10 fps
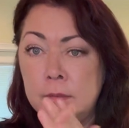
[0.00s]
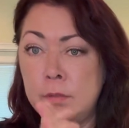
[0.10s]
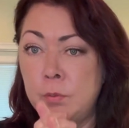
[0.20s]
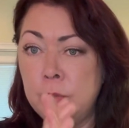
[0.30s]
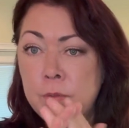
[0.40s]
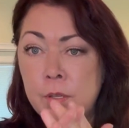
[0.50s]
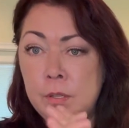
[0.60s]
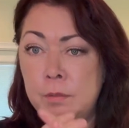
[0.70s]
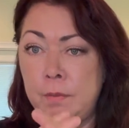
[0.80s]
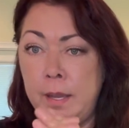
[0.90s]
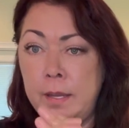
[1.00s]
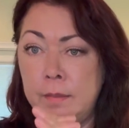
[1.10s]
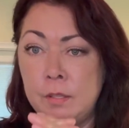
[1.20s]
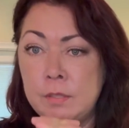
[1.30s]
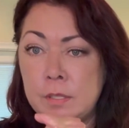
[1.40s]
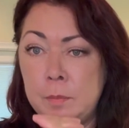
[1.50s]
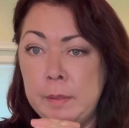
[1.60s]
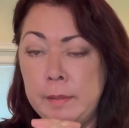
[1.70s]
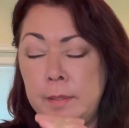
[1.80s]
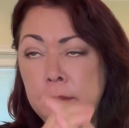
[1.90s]
The roots are going to fight, and they're just going to be
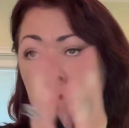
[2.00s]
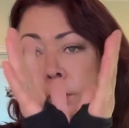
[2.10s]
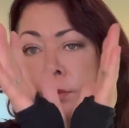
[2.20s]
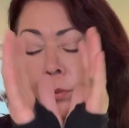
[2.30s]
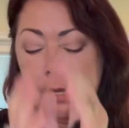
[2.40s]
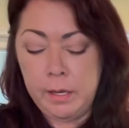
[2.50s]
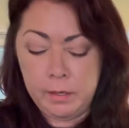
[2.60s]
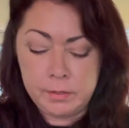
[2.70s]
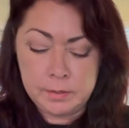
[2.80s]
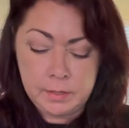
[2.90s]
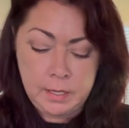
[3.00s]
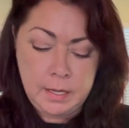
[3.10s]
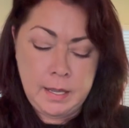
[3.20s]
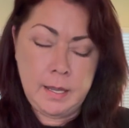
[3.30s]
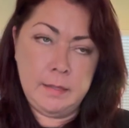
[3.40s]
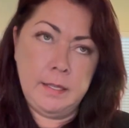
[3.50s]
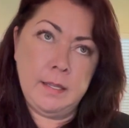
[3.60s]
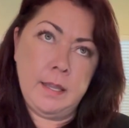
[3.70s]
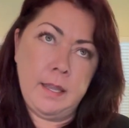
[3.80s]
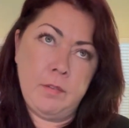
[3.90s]
like, who cares? I think
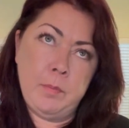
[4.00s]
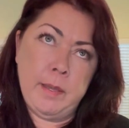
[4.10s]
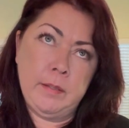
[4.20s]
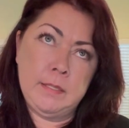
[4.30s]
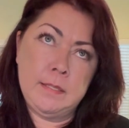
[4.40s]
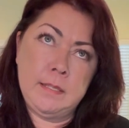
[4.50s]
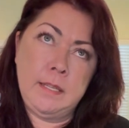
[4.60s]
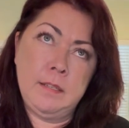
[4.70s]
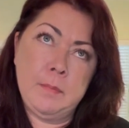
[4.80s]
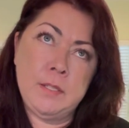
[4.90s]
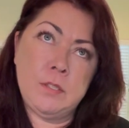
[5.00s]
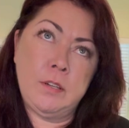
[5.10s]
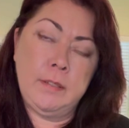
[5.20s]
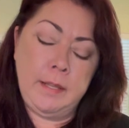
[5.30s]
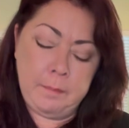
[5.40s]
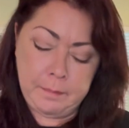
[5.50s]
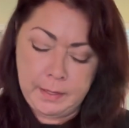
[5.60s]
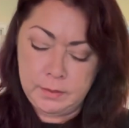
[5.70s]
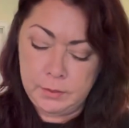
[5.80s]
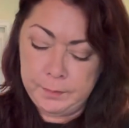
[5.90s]
I have a pelleted seed in my shirt. Yep, I
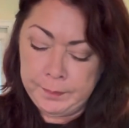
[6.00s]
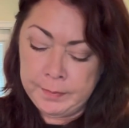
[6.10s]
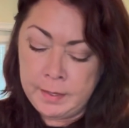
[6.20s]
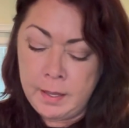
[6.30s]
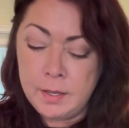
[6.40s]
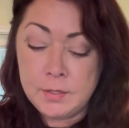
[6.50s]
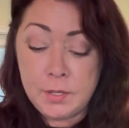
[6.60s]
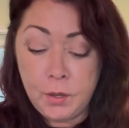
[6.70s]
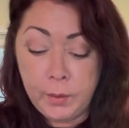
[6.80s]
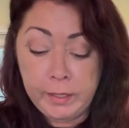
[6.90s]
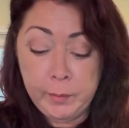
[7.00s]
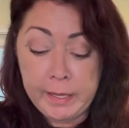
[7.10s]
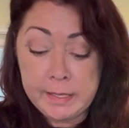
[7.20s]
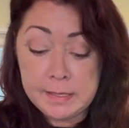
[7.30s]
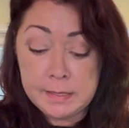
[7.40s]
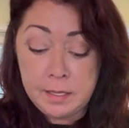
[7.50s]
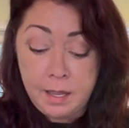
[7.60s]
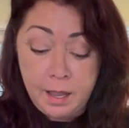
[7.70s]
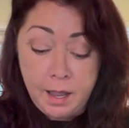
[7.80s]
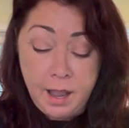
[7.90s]
do. So anyways,
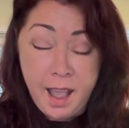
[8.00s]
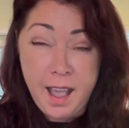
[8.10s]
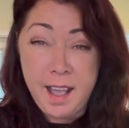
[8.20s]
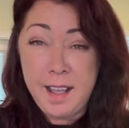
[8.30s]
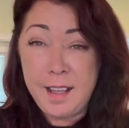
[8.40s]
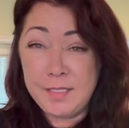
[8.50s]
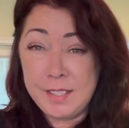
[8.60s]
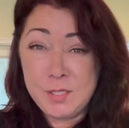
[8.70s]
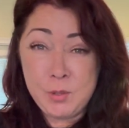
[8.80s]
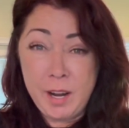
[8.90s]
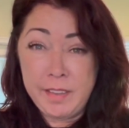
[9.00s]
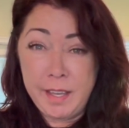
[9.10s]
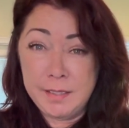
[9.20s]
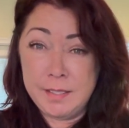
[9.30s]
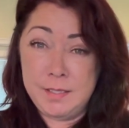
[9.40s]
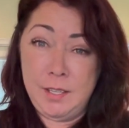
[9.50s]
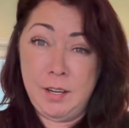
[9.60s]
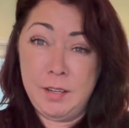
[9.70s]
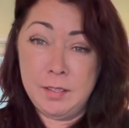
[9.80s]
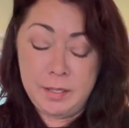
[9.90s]
let's try that this year.
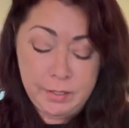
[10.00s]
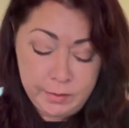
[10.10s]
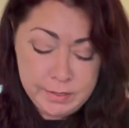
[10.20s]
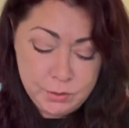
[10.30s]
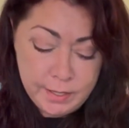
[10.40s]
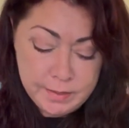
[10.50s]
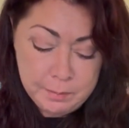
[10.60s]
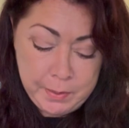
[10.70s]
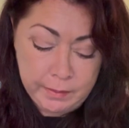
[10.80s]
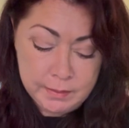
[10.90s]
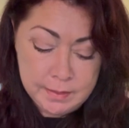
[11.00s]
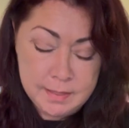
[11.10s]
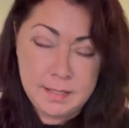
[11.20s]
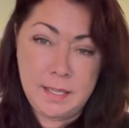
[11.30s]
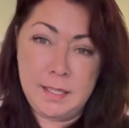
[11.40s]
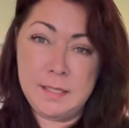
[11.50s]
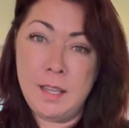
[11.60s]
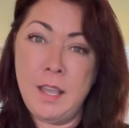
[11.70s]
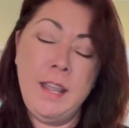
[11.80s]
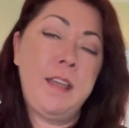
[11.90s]
Let's try some pelleted seeds.
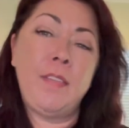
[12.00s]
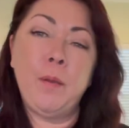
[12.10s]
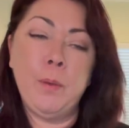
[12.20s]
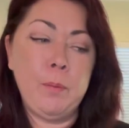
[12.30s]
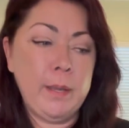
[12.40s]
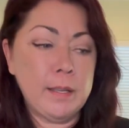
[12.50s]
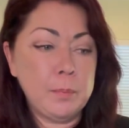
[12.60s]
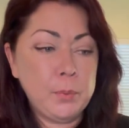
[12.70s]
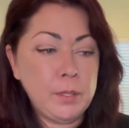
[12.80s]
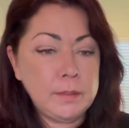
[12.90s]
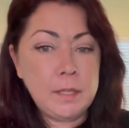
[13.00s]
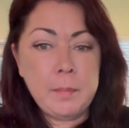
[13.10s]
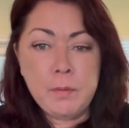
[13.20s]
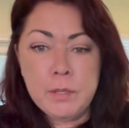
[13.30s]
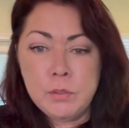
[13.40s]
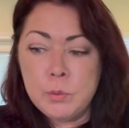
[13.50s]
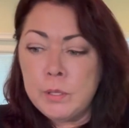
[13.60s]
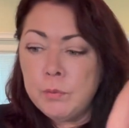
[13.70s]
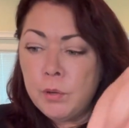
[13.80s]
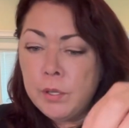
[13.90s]
That way we can put them every 3 or 4